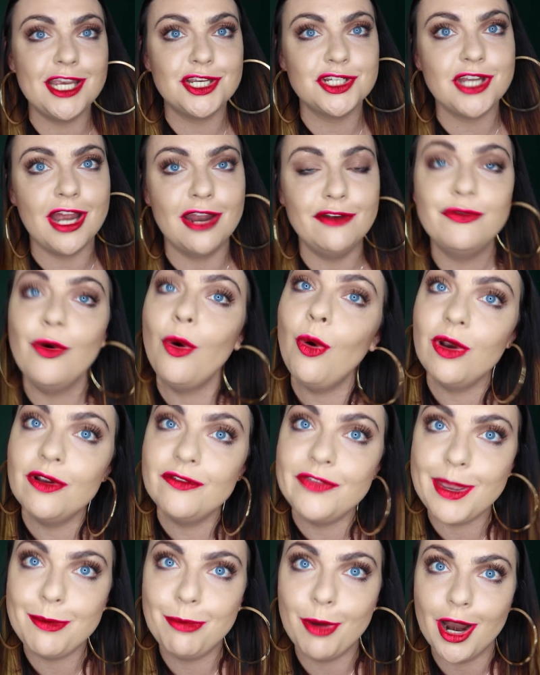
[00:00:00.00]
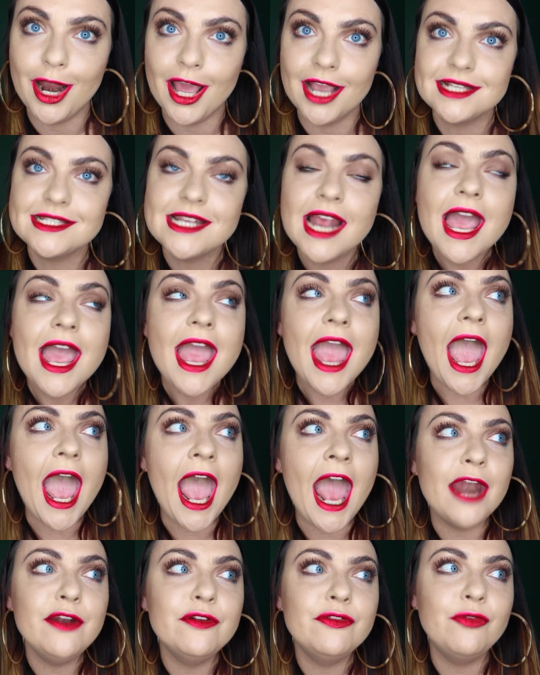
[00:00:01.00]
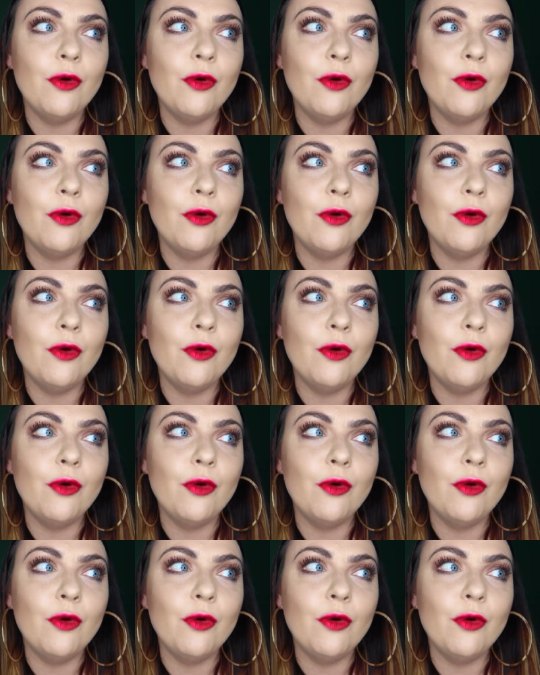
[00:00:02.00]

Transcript: Eckstein for all of their products and